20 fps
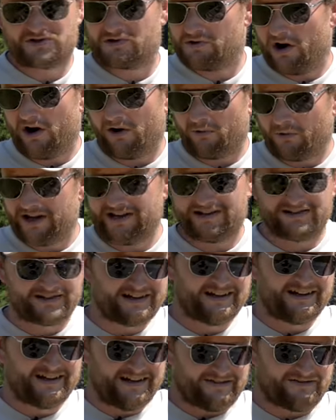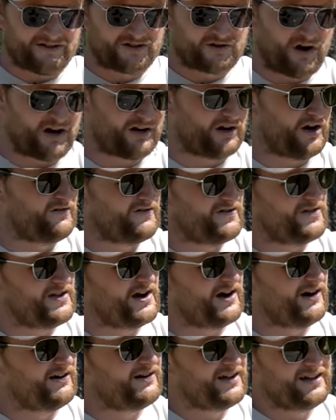shoot all week in the truck over
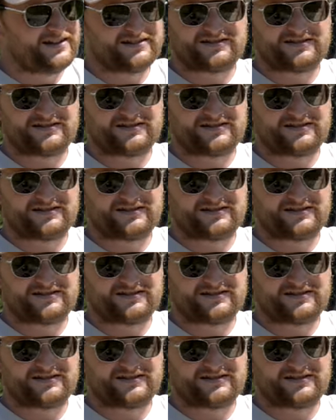there.